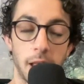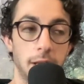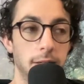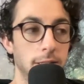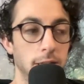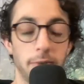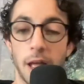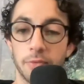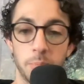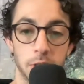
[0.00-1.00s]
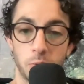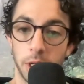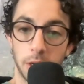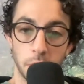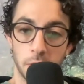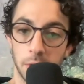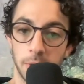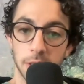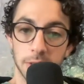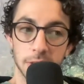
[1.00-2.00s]
And it doesn't even have to be 20 to 30
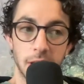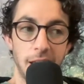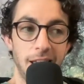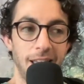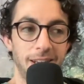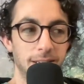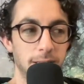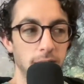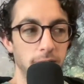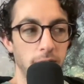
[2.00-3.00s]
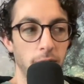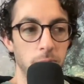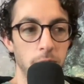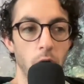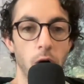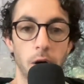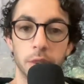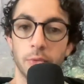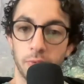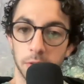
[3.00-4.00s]
minutes. And it doesn't even have to be on
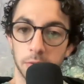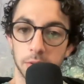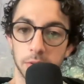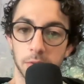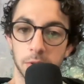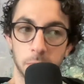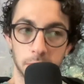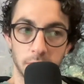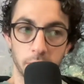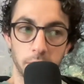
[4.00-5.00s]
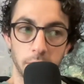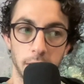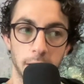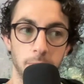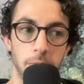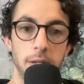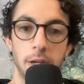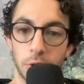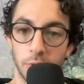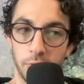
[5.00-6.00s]
the field specifically. It can be
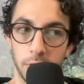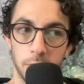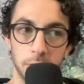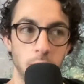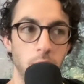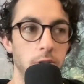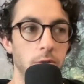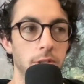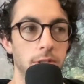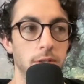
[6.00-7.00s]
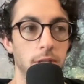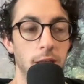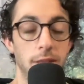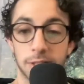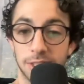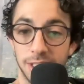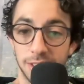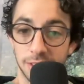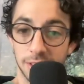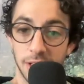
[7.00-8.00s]
near the field. You can do this in, in the
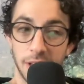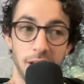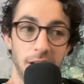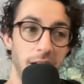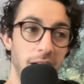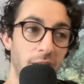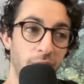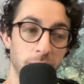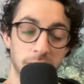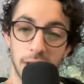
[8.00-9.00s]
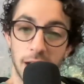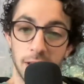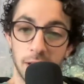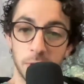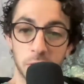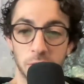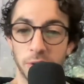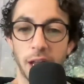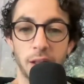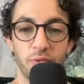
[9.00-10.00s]
seat uh, from the stadium, you're still
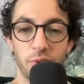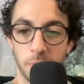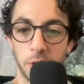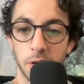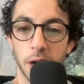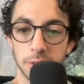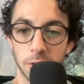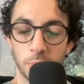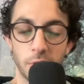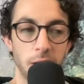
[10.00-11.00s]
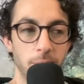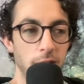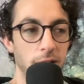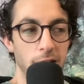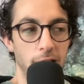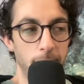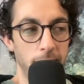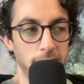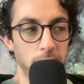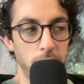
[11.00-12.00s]
kind of familiarizing your brain, but
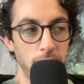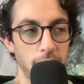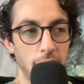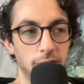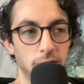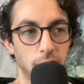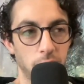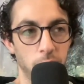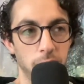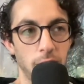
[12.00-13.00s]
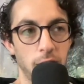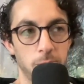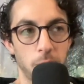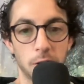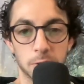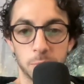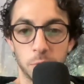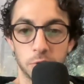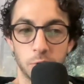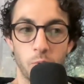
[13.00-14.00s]
basically being as close as
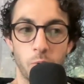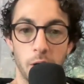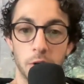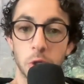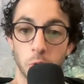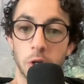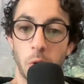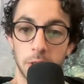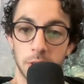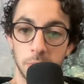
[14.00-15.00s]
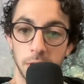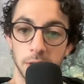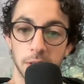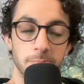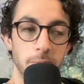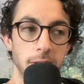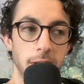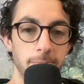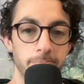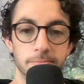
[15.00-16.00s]
possible to where you're going to be mid
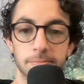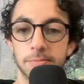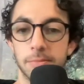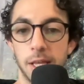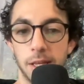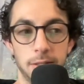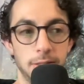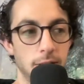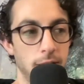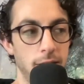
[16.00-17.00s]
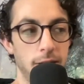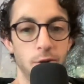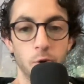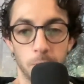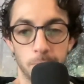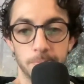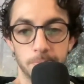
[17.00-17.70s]
game is the goal.